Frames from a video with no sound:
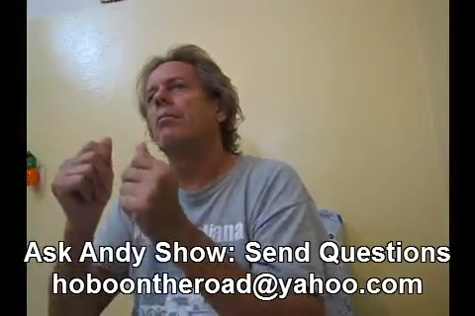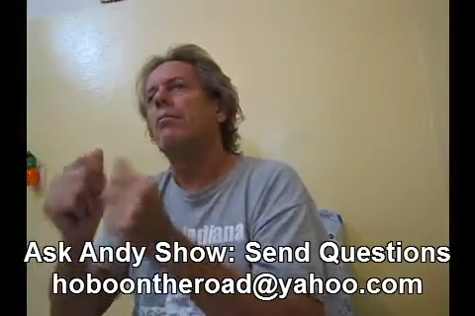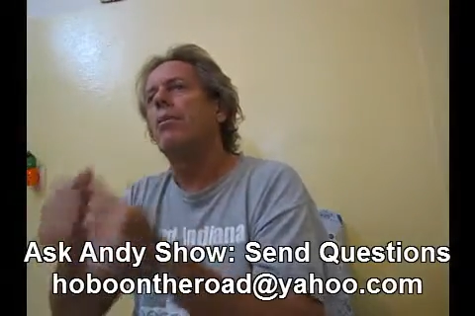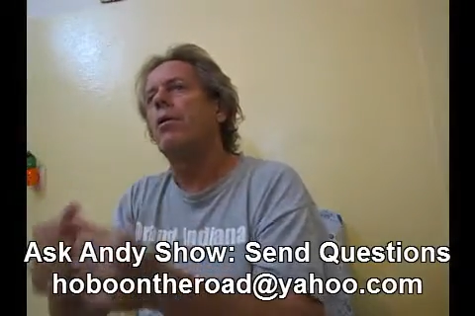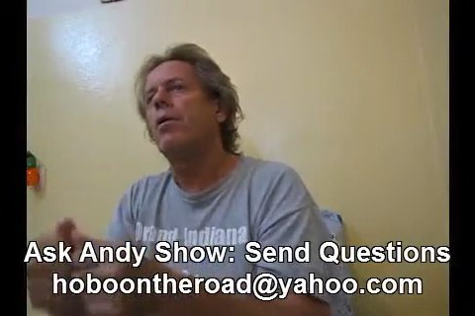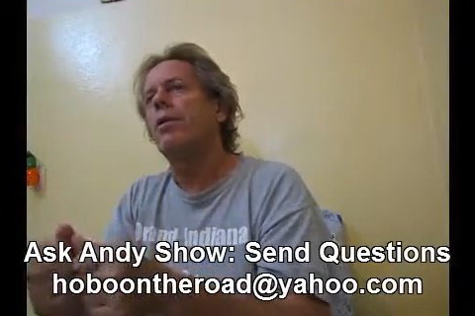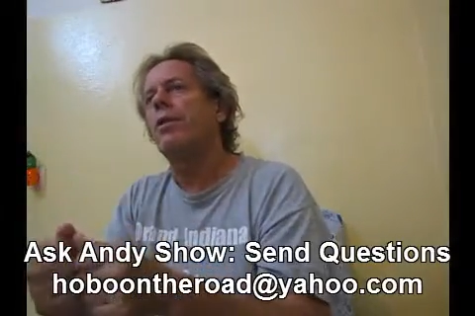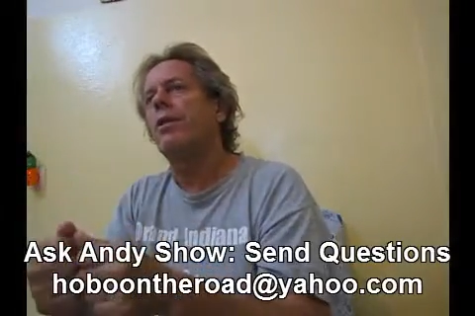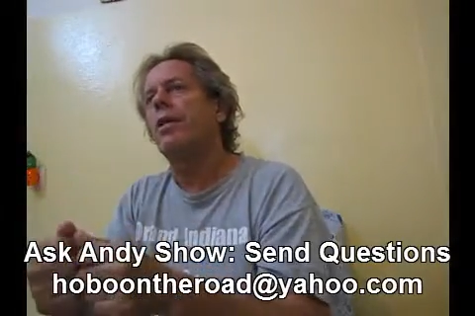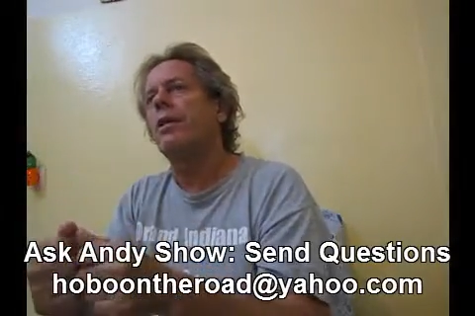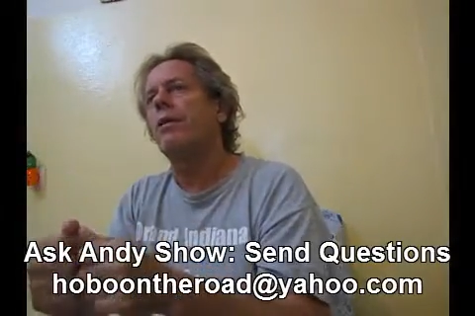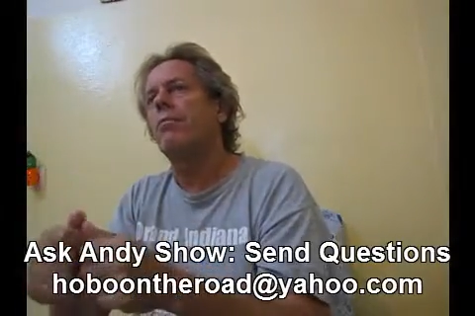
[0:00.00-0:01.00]
mow
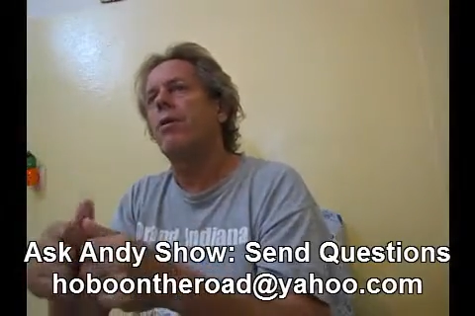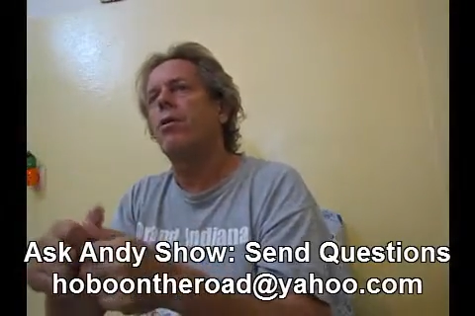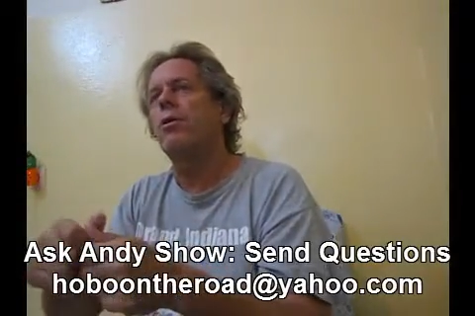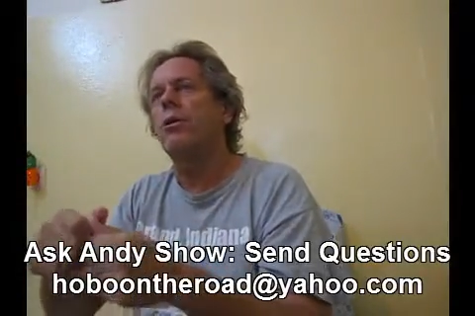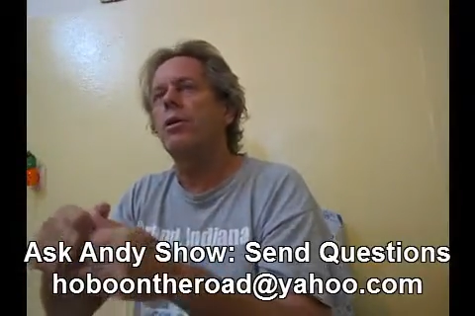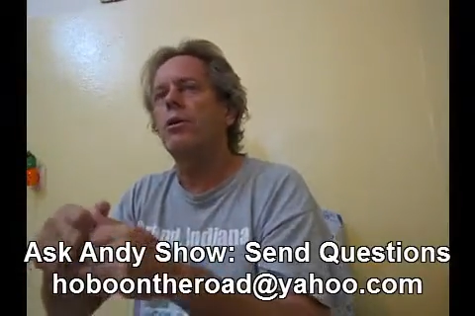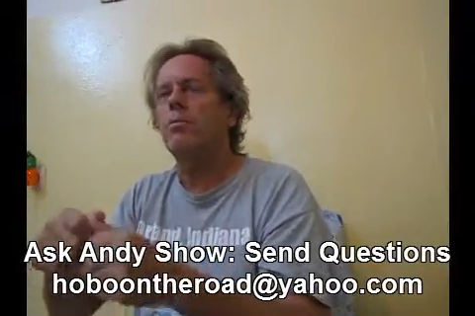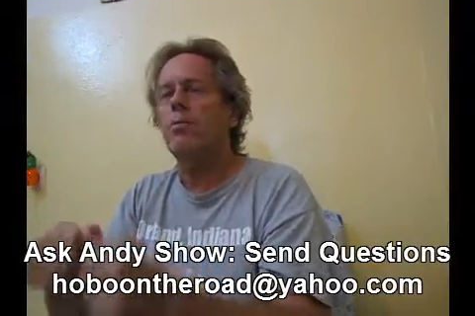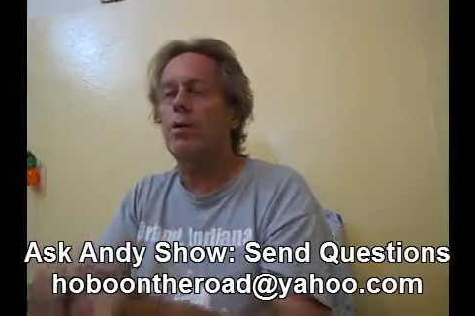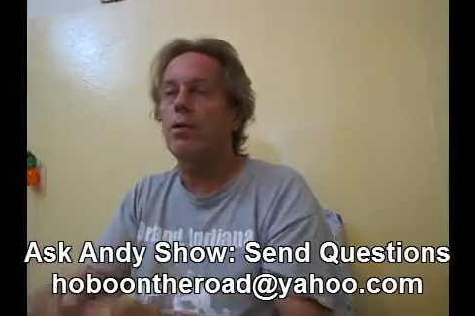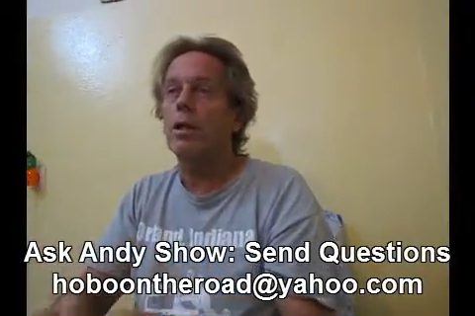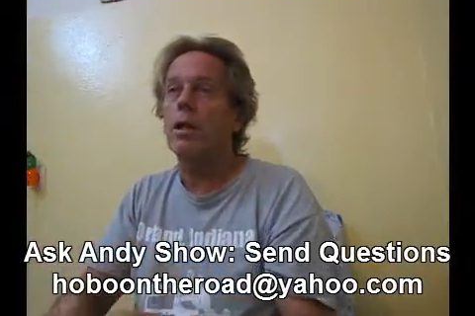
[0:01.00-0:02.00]

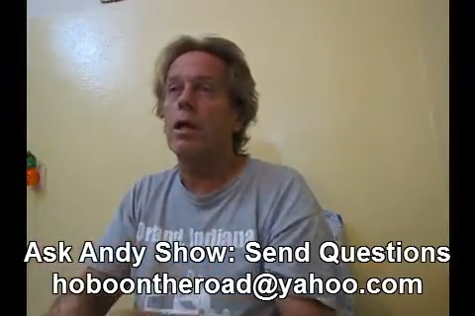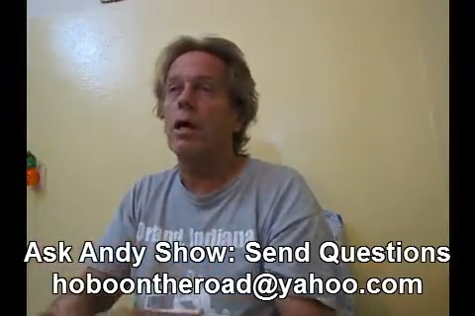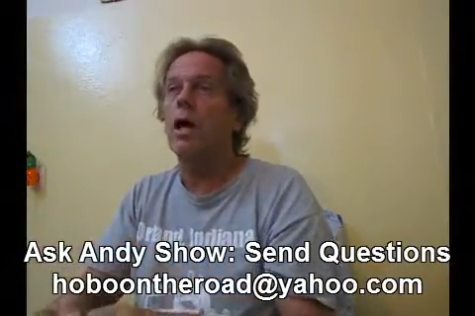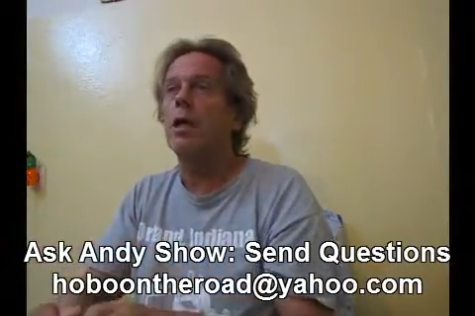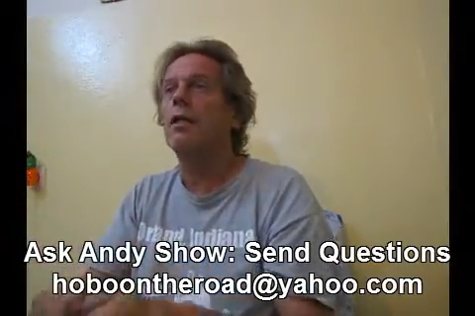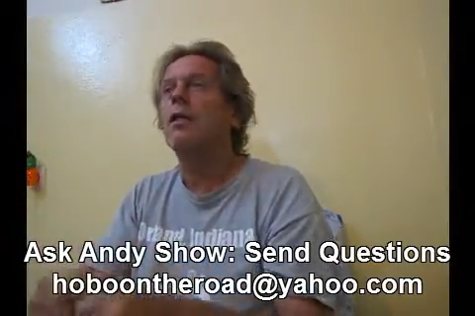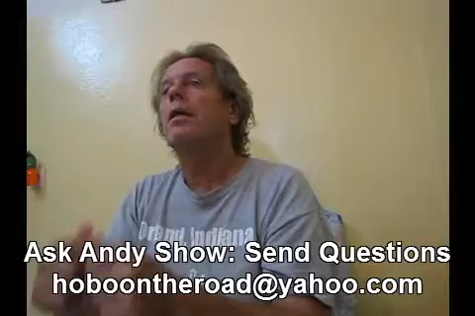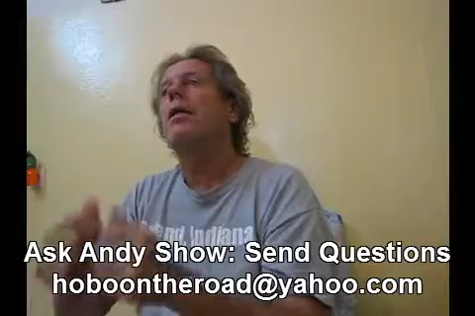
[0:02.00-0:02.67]
the lawn,